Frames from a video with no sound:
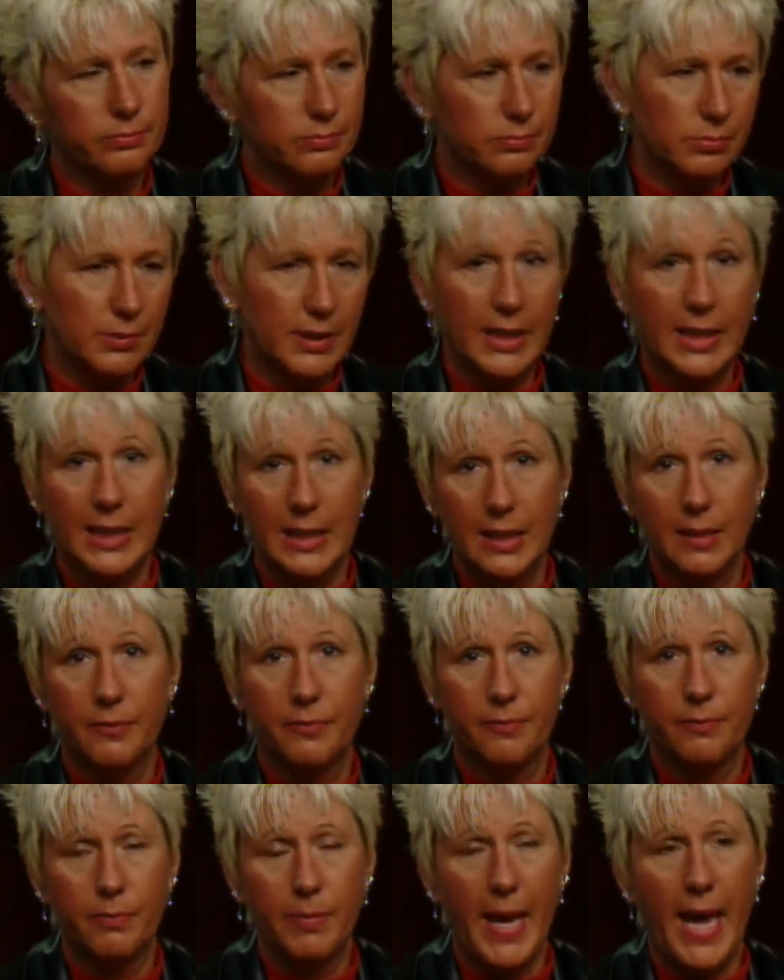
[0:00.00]
getting
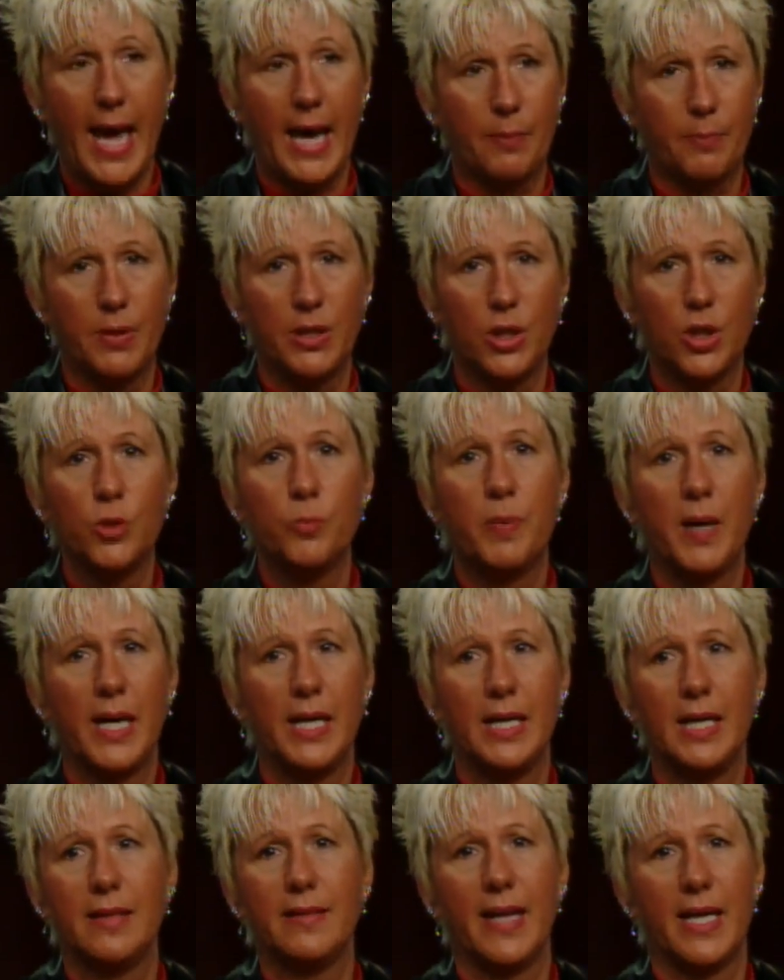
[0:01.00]
it back, but you
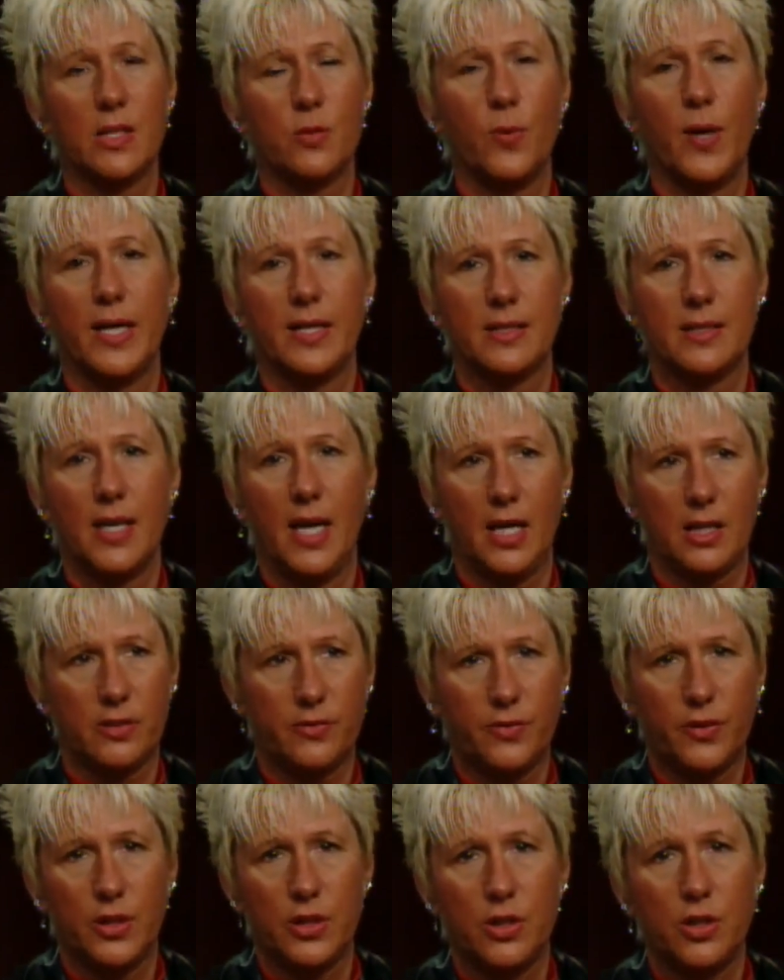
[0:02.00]
paid in, that's why it's tax
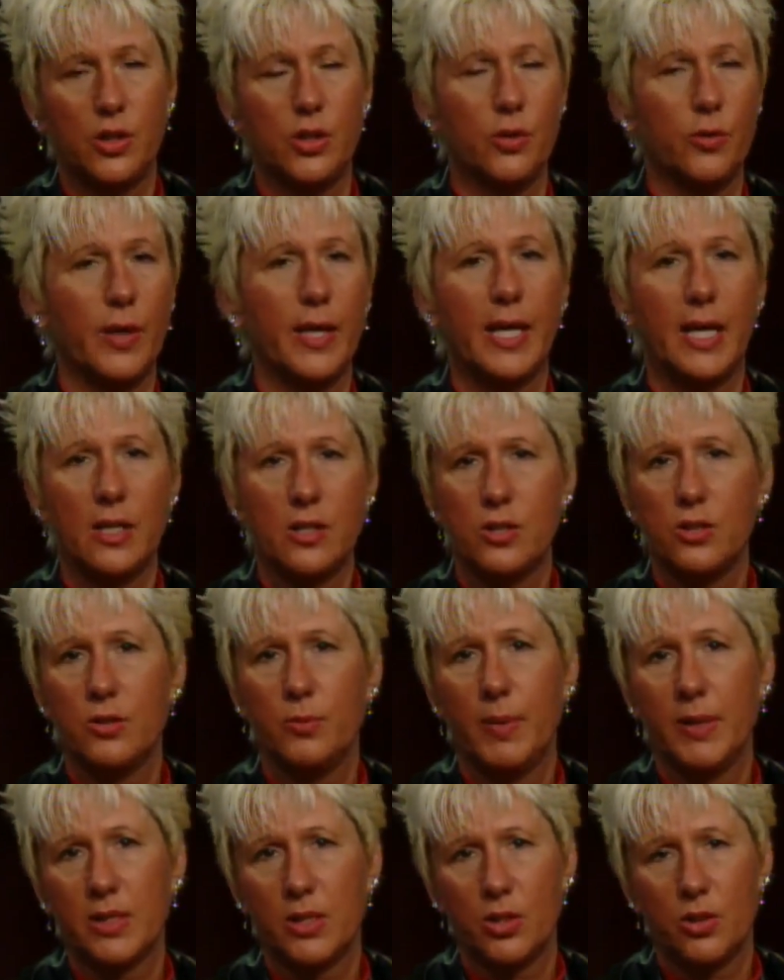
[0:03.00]
free to you. In answer
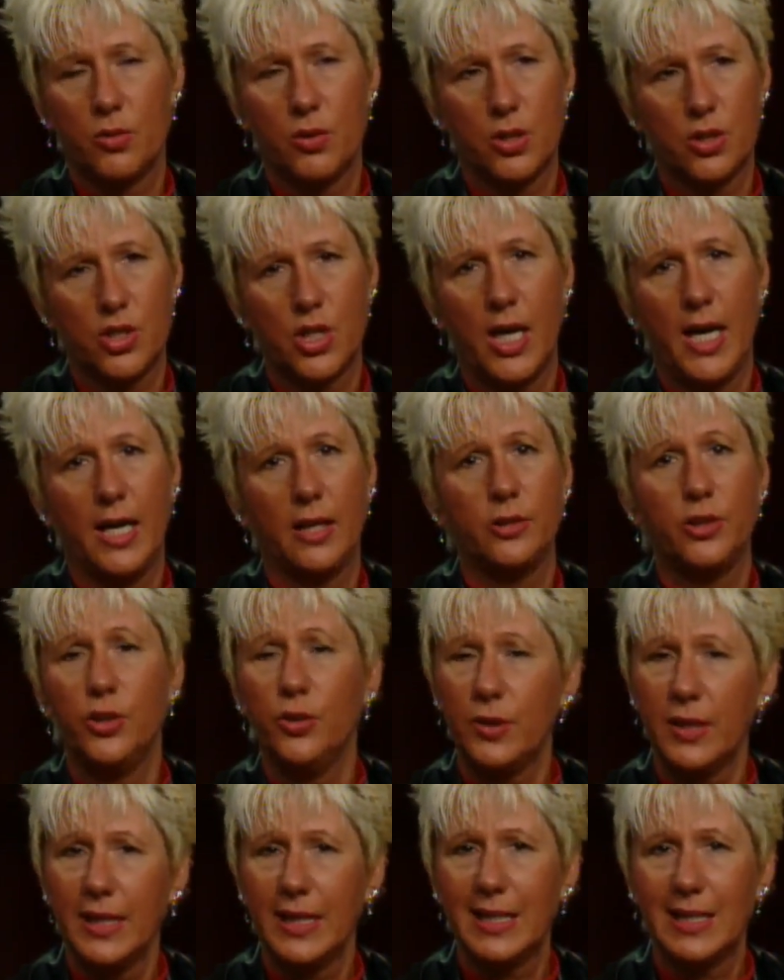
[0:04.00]
about the, the child,
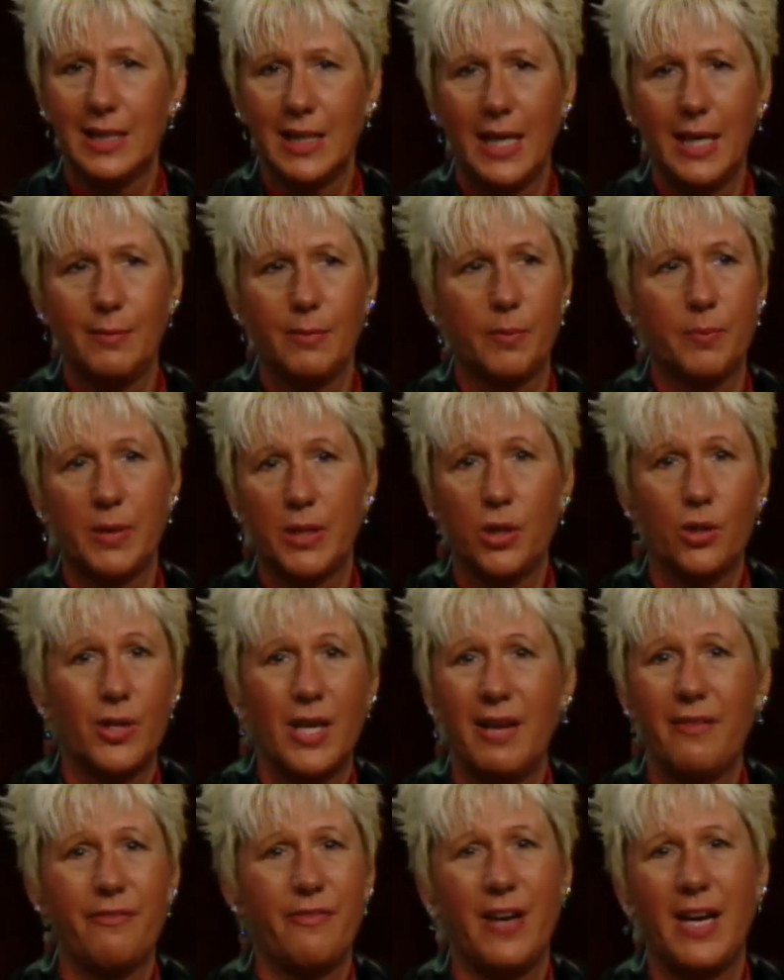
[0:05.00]
you can claim it, but you're
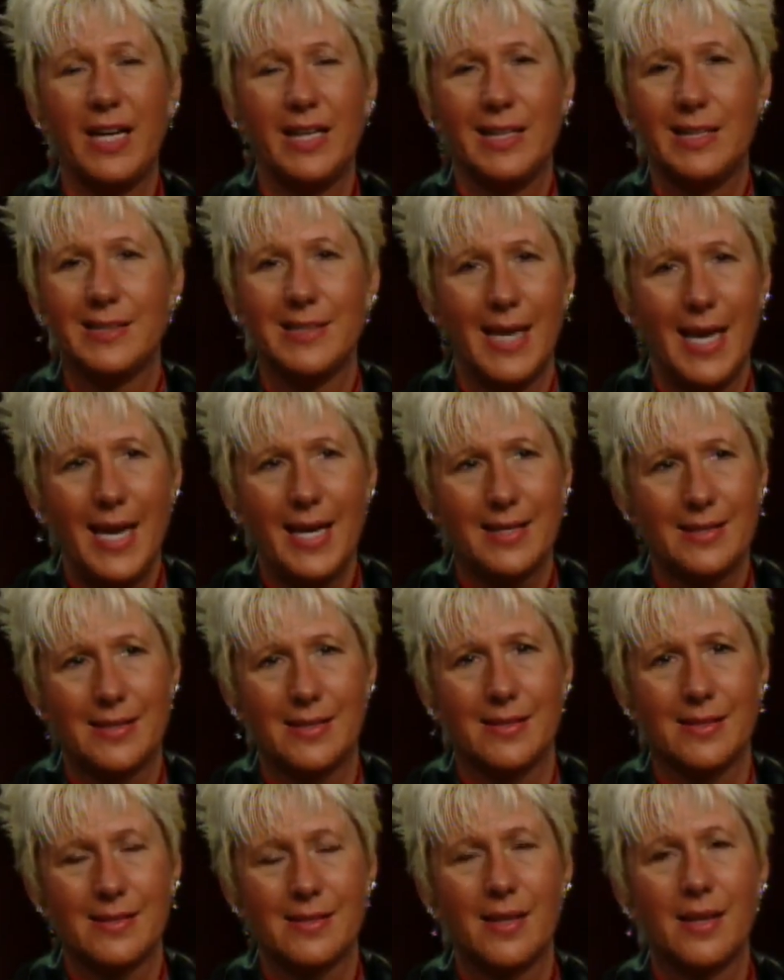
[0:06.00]
not filing
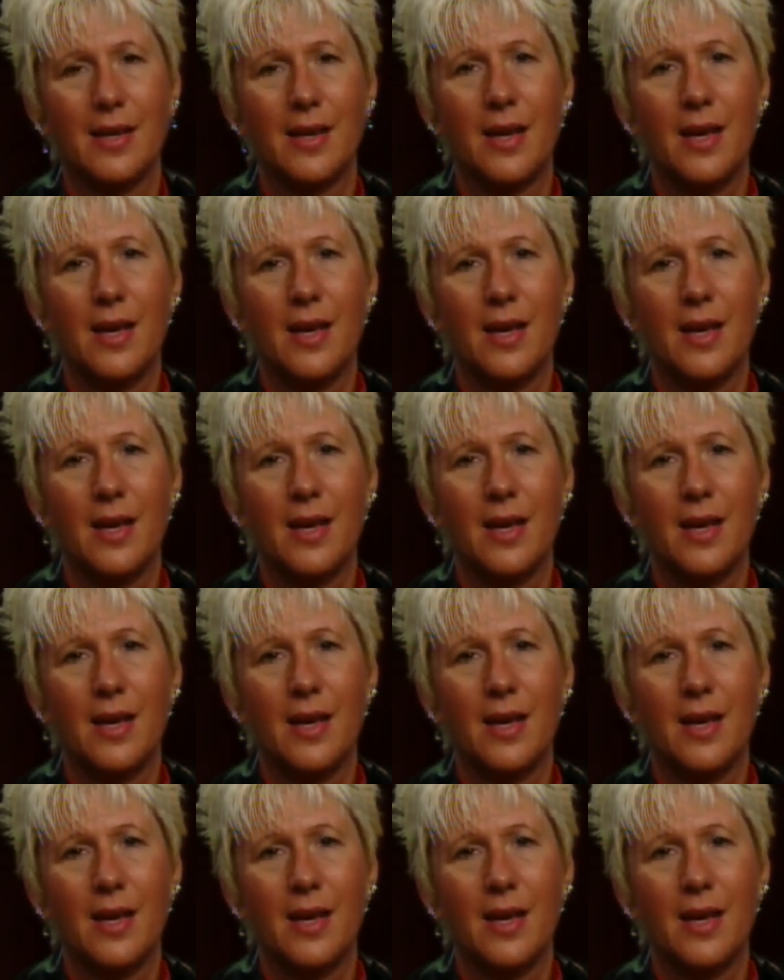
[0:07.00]
taxes.